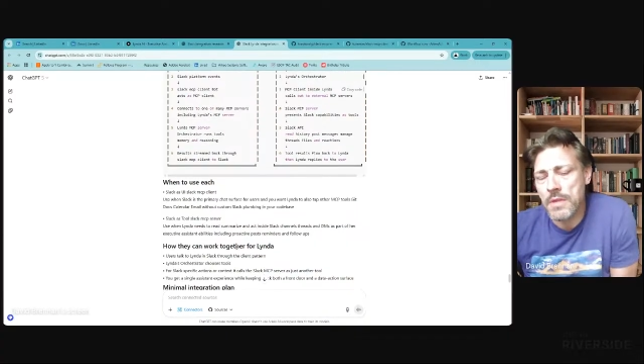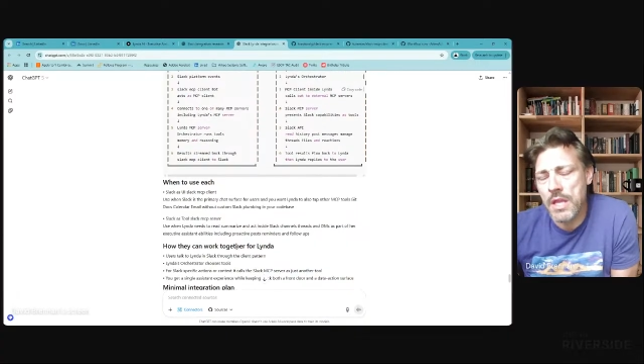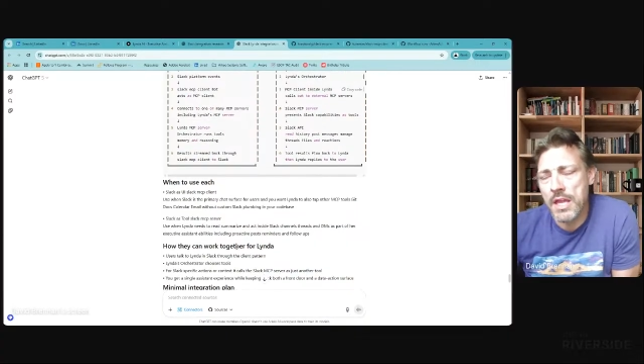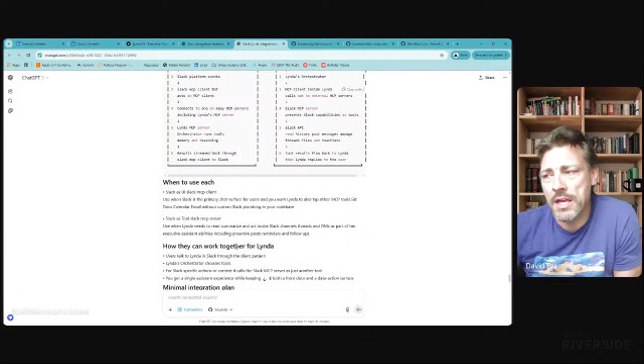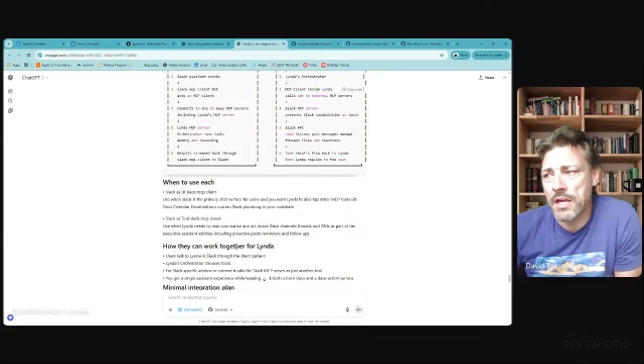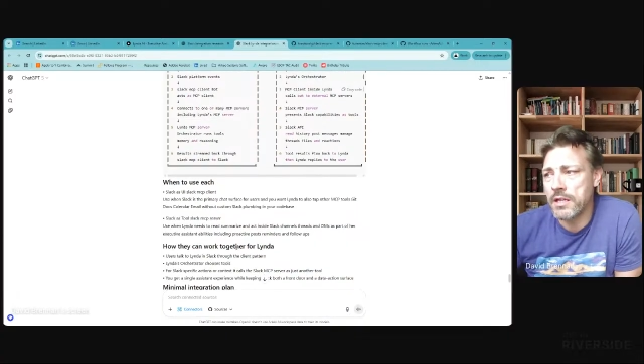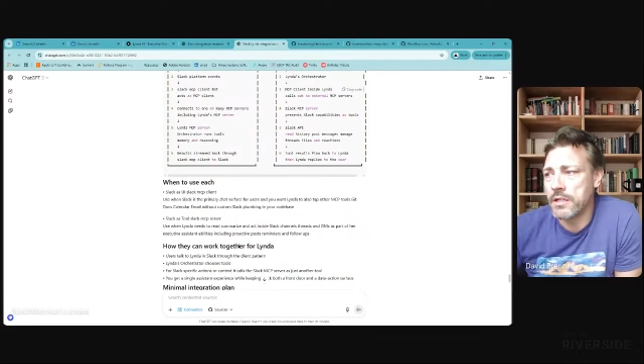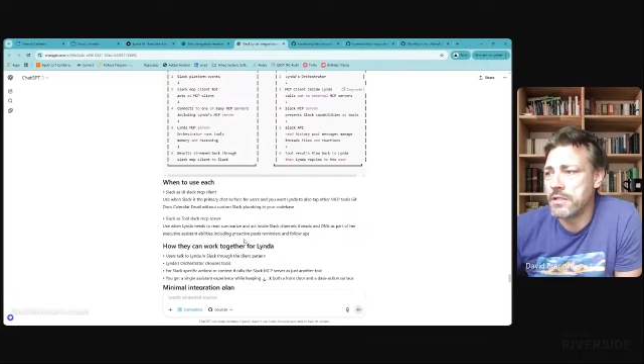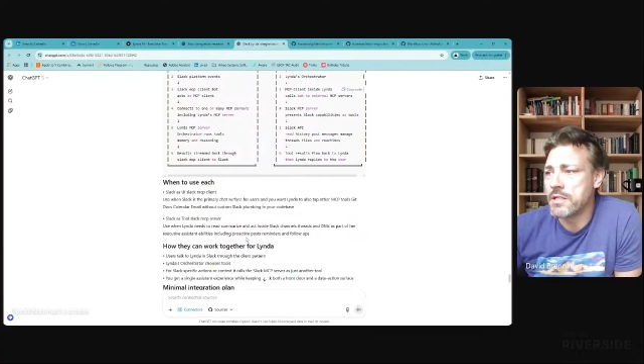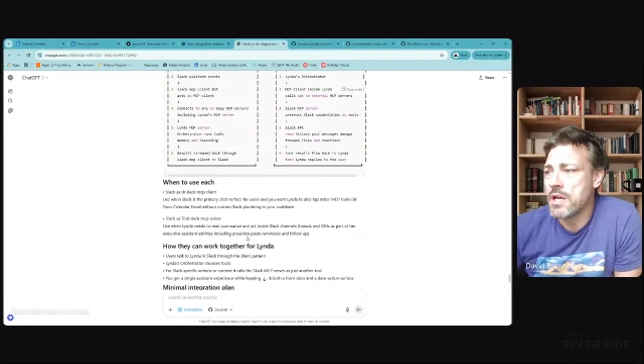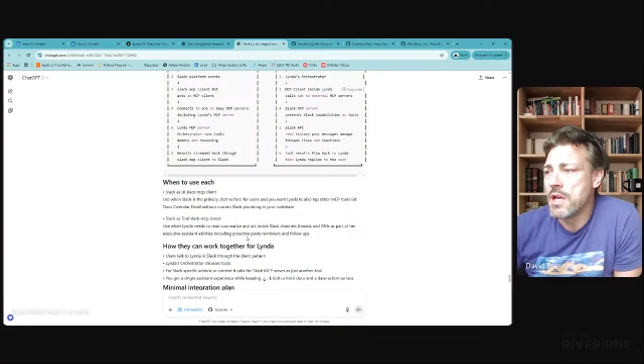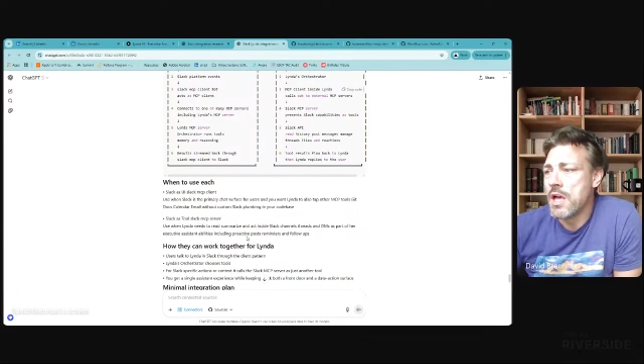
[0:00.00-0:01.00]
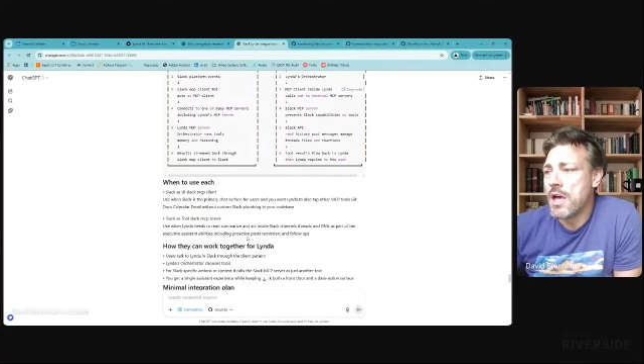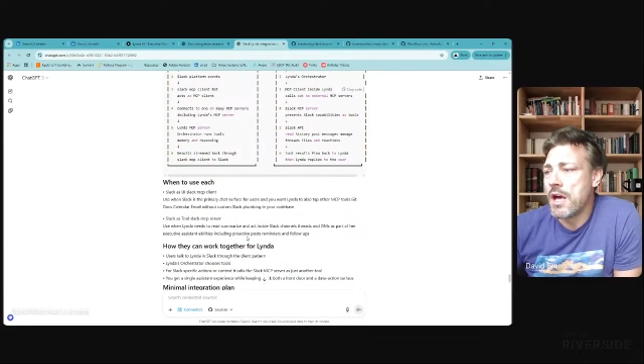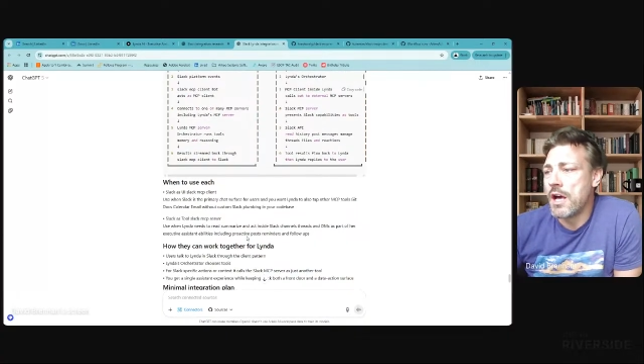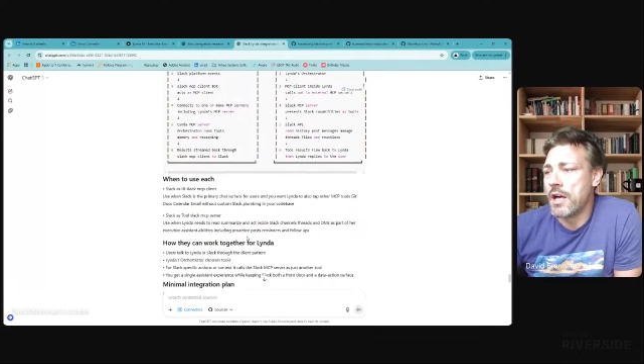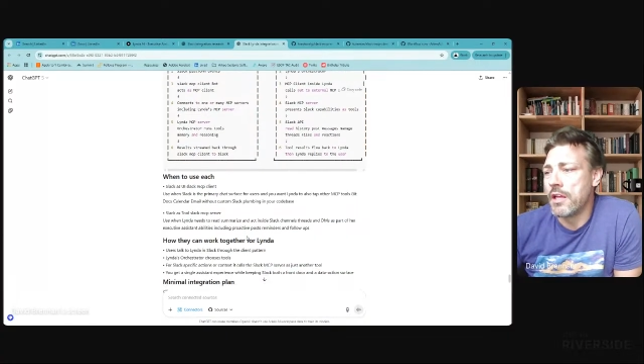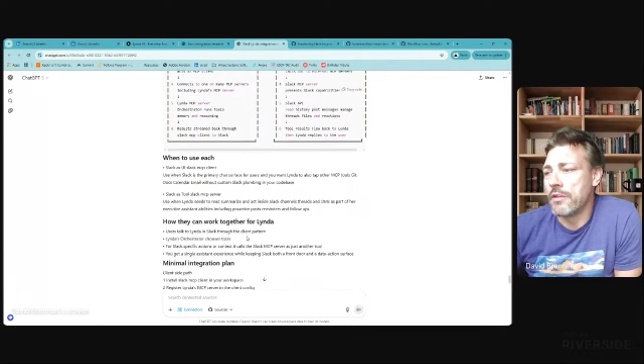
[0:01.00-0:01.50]
And
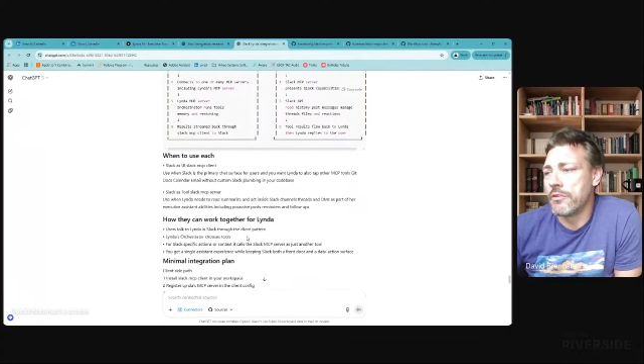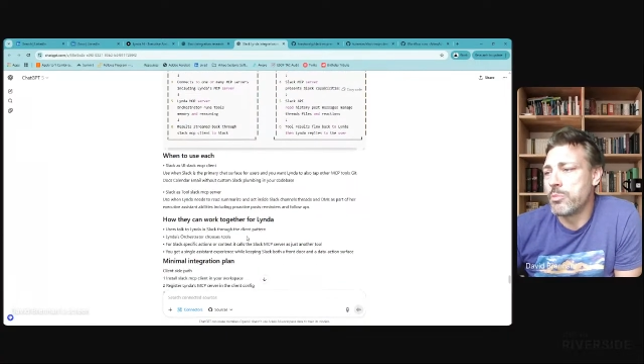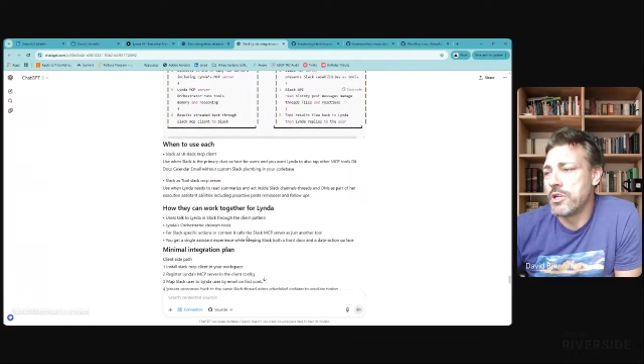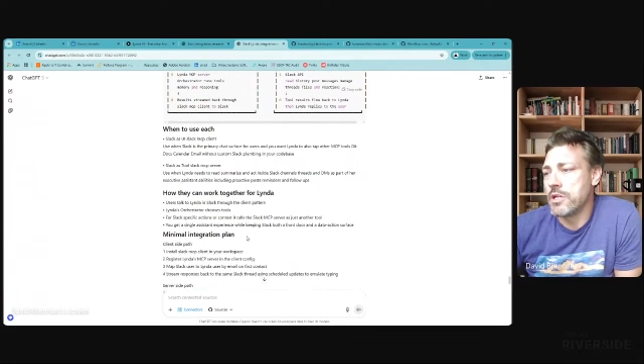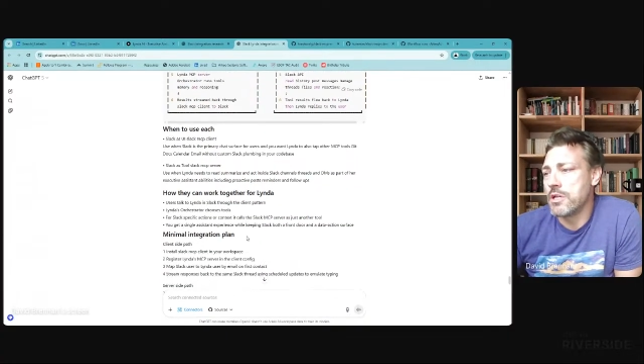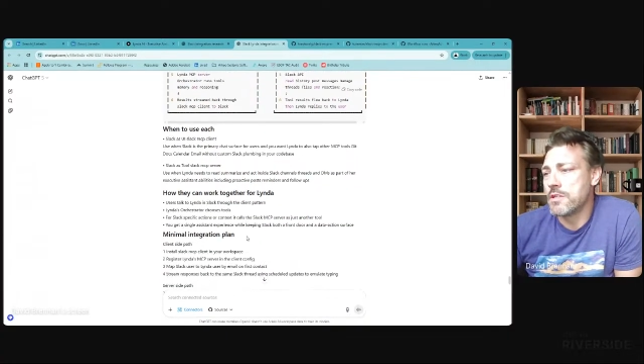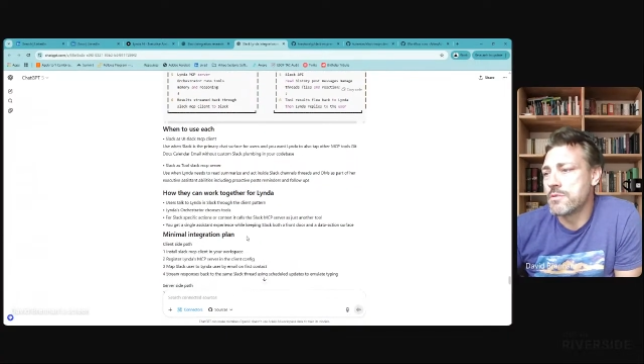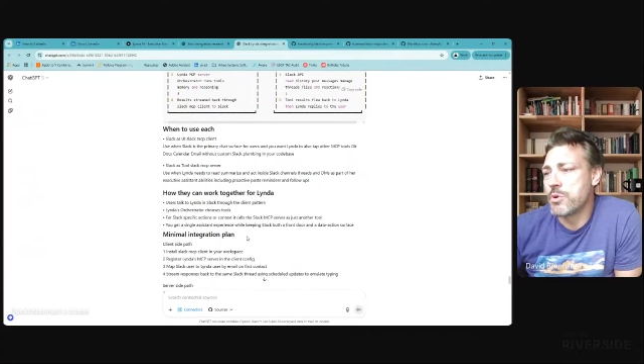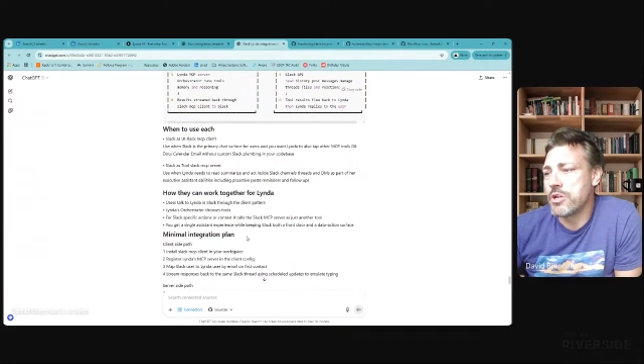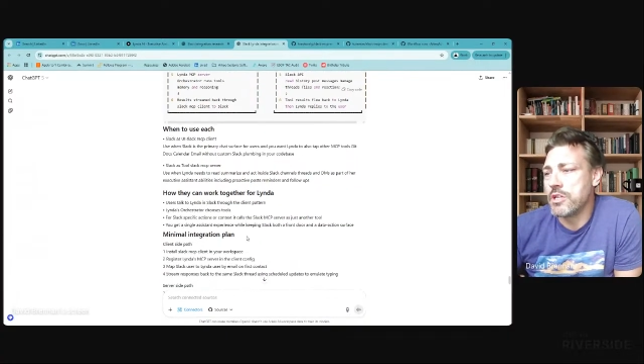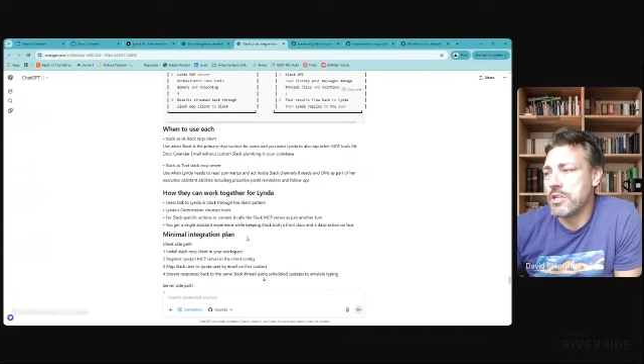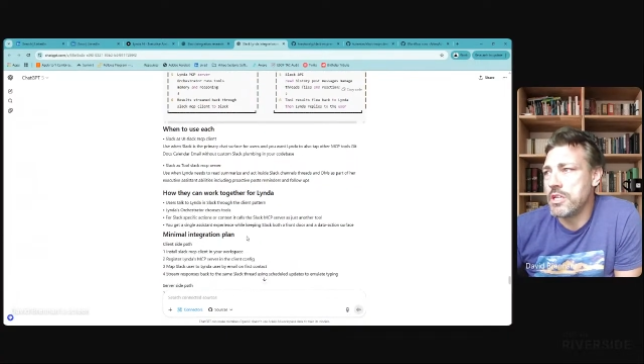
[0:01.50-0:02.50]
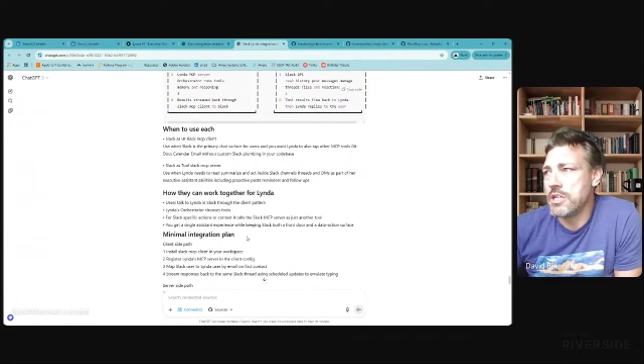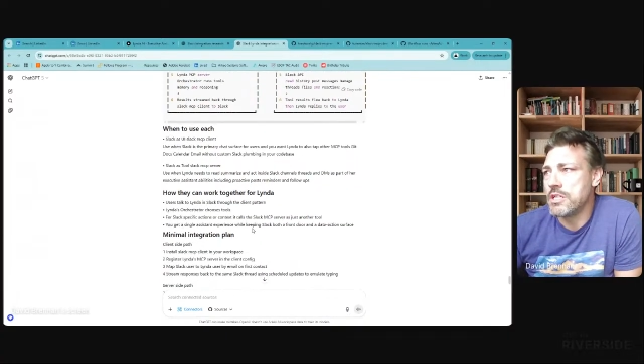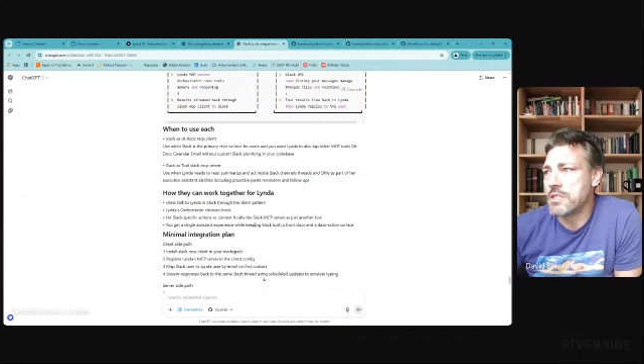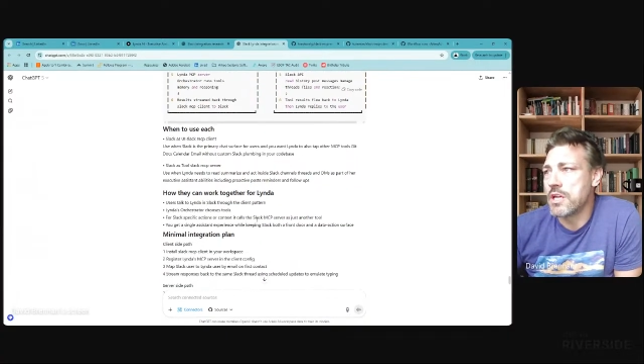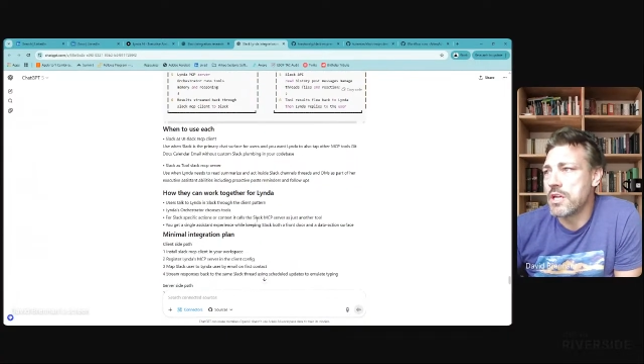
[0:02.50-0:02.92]
it's pretty neat.